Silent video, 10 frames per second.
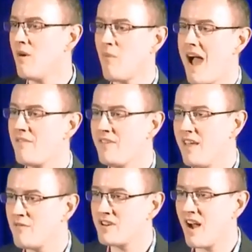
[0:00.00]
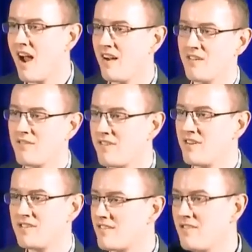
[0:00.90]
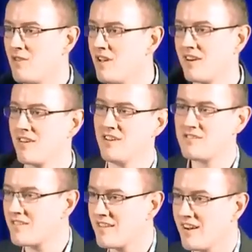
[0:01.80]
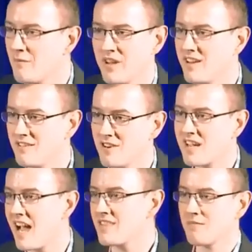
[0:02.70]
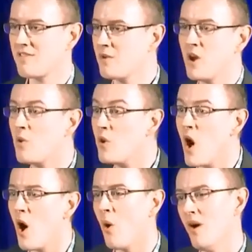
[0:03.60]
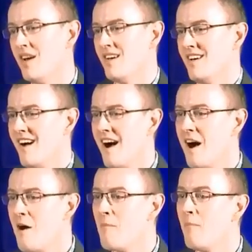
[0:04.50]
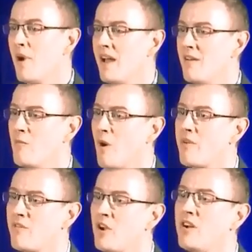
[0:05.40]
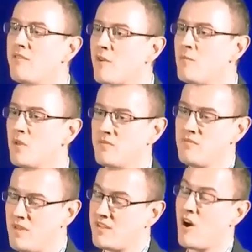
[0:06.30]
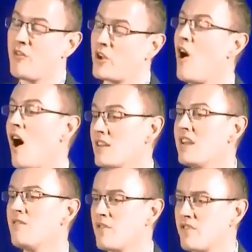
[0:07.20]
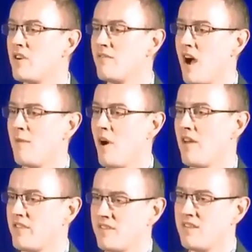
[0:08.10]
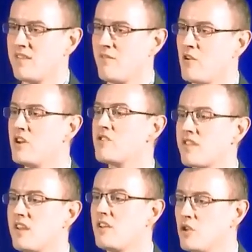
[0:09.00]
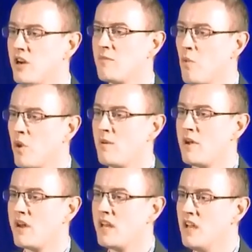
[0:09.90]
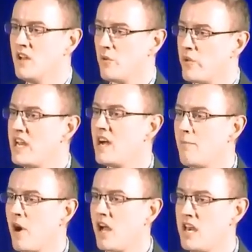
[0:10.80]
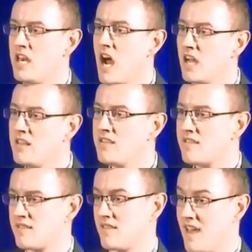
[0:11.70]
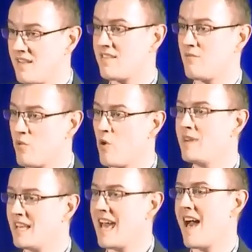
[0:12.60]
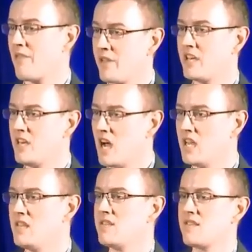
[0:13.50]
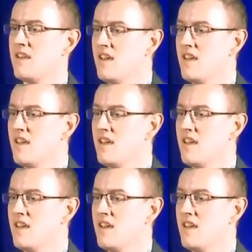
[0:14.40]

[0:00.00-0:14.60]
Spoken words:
after they've retired, researchers are no longer interested in them. We didn't look at them, so we don't know. But what we've learned it's called the cognitive reserve hypothesis. If you're interested in learning more about it, read up on nuns, yes, Roman Catholic nuns,